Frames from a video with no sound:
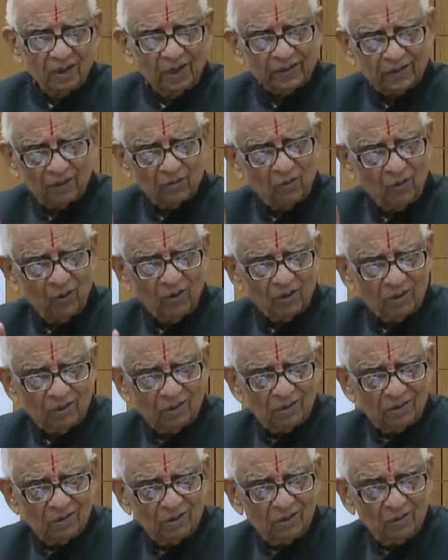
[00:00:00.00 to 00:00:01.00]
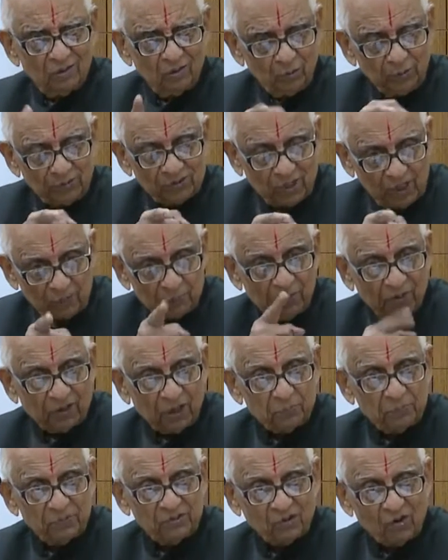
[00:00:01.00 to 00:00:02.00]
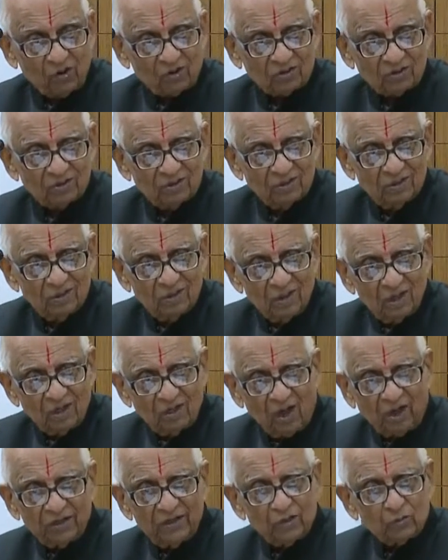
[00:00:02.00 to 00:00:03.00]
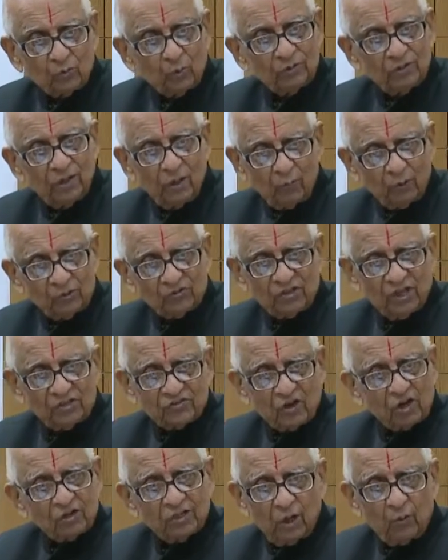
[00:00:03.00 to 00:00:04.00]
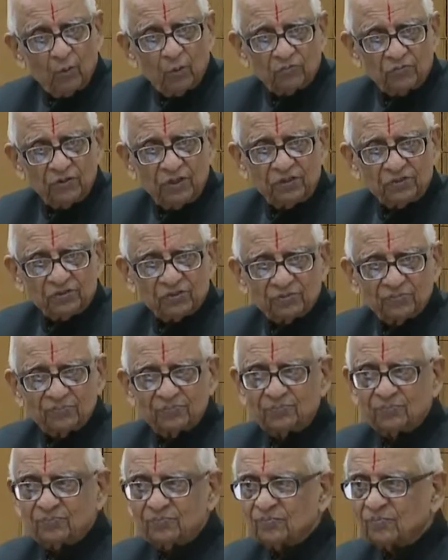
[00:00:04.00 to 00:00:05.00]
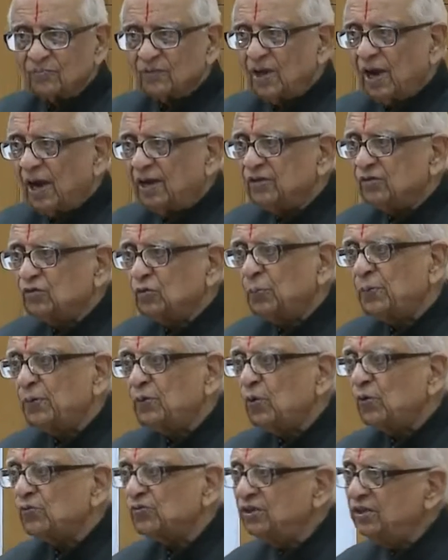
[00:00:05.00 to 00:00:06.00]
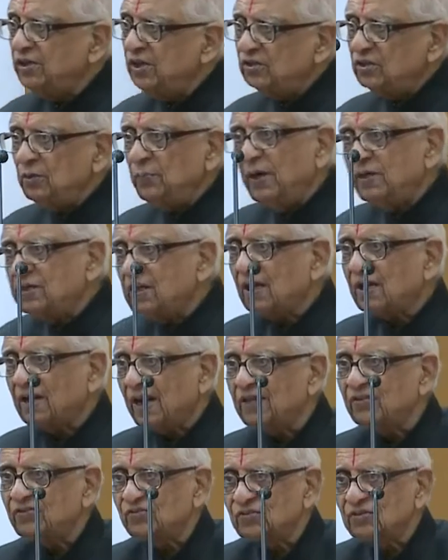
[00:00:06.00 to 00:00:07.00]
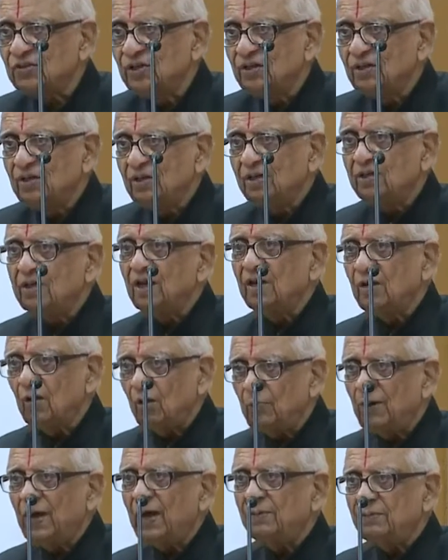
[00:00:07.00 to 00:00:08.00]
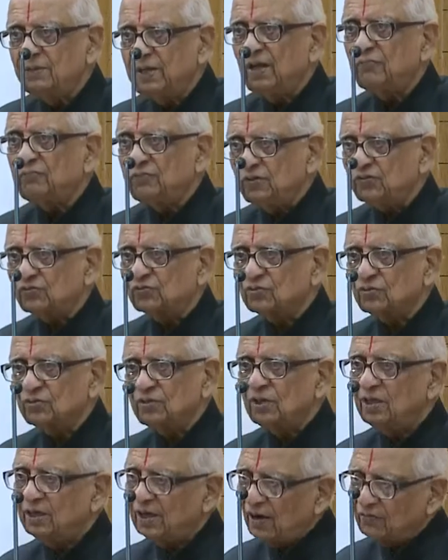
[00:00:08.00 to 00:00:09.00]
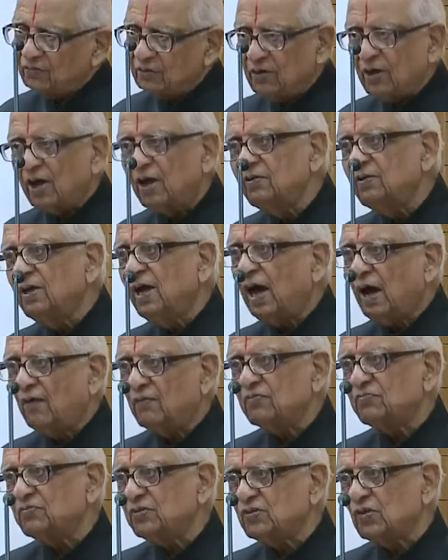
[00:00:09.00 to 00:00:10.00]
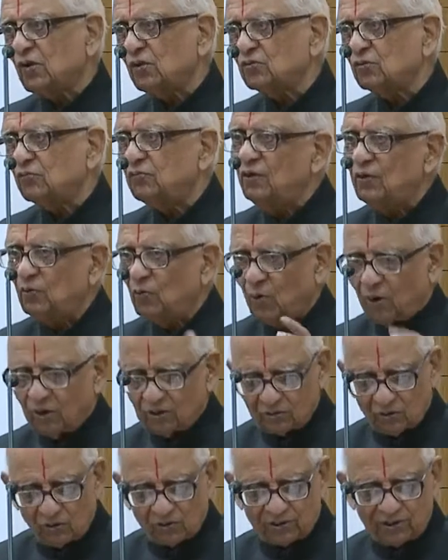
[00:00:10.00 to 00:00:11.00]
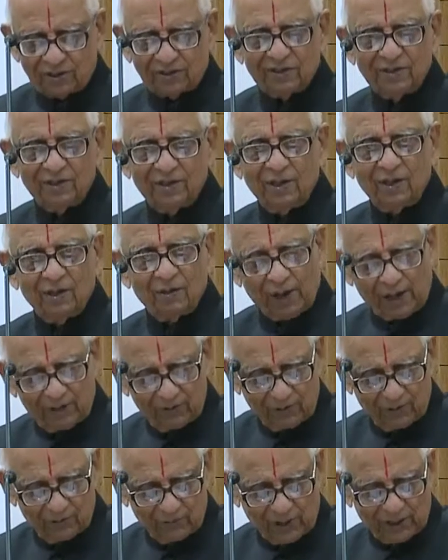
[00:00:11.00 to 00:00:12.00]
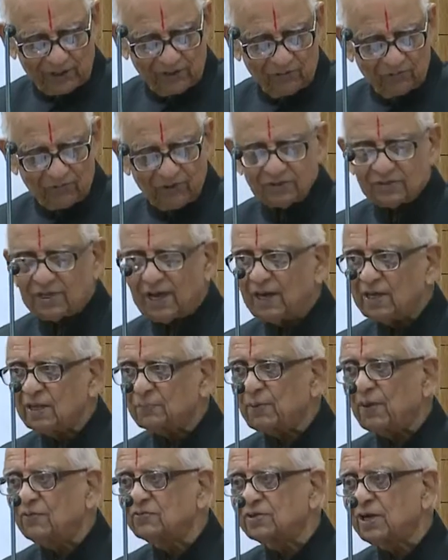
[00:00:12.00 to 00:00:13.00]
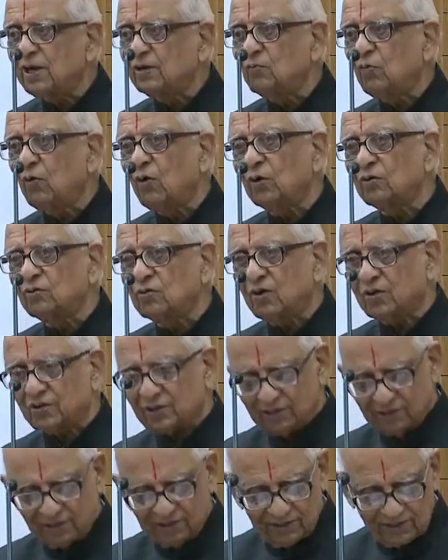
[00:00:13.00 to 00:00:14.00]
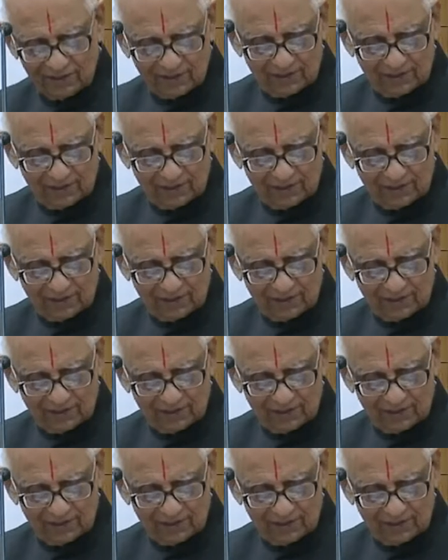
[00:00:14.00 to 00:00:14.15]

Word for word: I can go on? You must cut, cut me short. Lawyers, once they, once they start, they won't finish. And the Supreme Court seniors, the meter runs till now by day fees. Hereafter, uh, our fees also. We'll go on talking. And uh, if I stand up, I'll stand, go on talking.